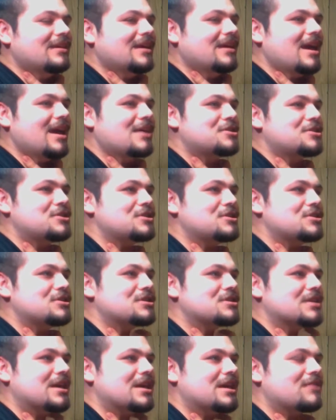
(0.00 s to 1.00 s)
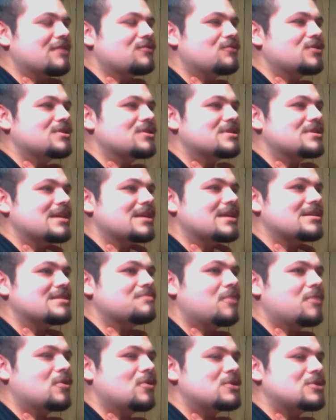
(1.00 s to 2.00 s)
And she just, like, resents
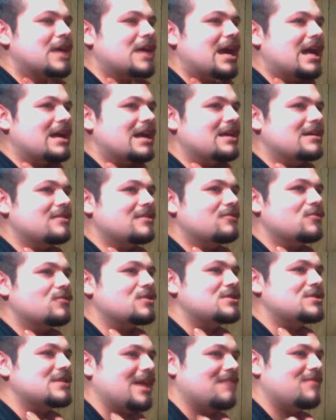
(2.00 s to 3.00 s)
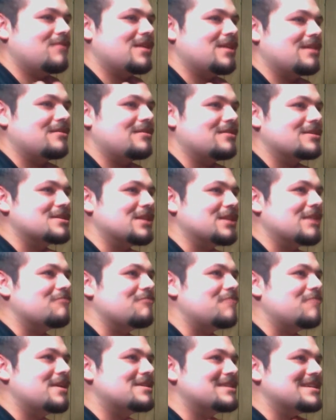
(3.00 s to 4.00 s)
Bojack for saving his life,
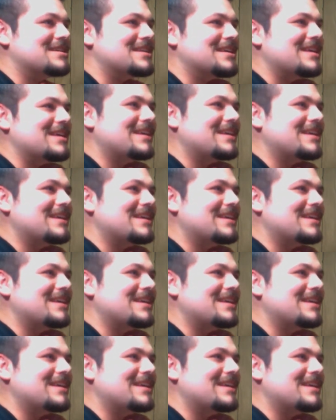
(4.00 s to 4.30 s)
basically.